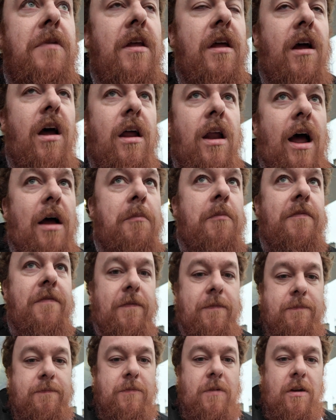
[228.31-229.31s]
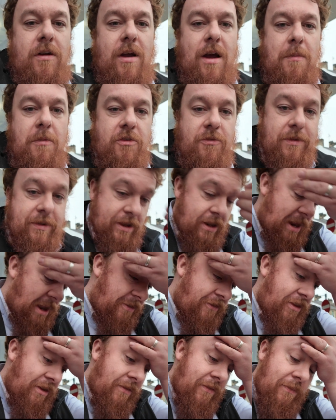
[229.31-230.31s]
I don't know how much we did
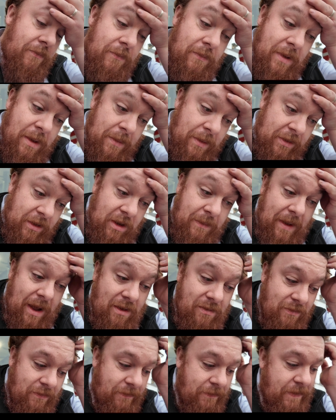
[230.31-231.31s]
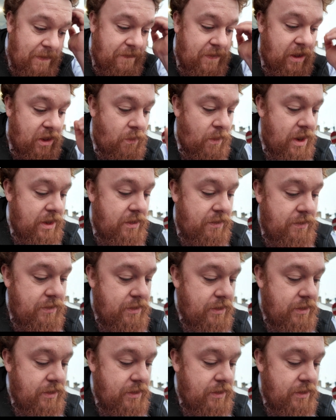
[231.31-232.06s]
actually. We've done about 50 quid.